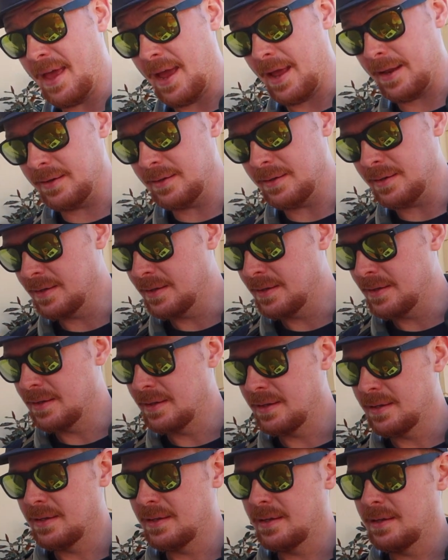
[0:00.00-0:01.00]
then
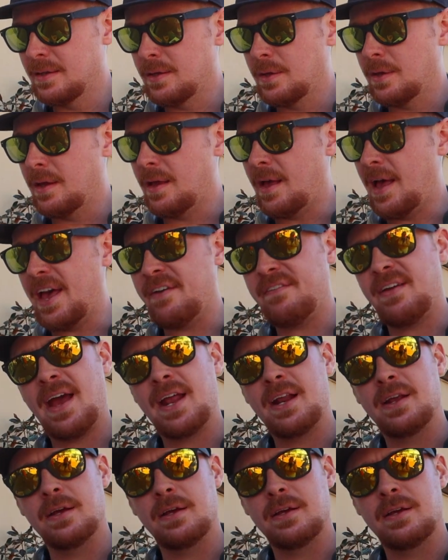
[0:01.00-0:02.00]
I haven't
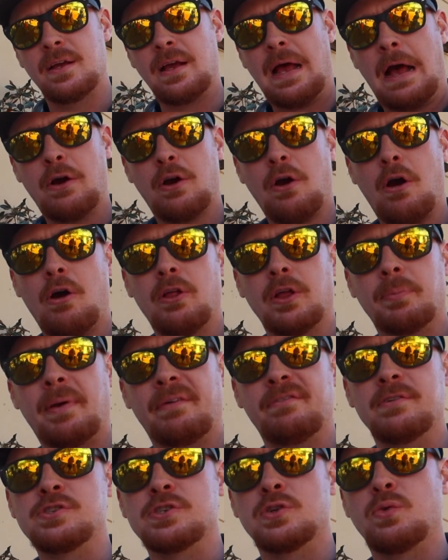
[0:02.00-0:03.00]
had an alcoholic
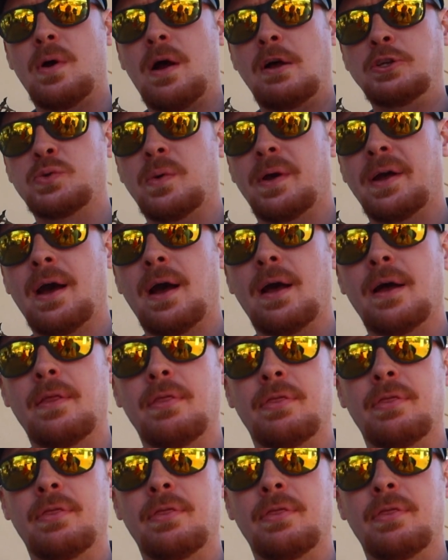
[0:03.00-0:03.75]
beverage in a while, so I got